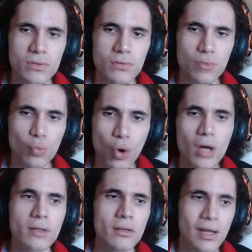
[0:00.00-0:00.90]

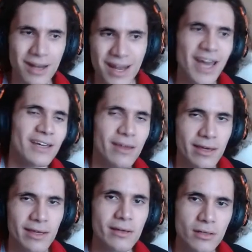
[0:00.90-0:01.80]
one, like
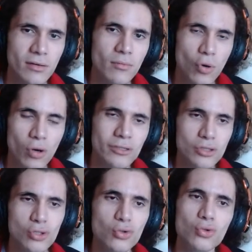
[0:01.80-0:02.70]
Kingdom, or
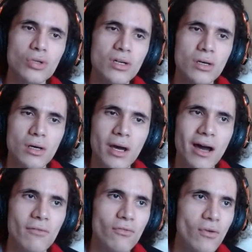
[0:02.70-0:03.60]
two,
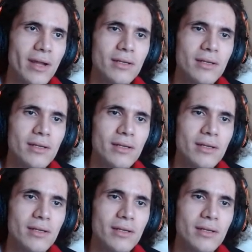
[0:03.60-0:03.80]
have read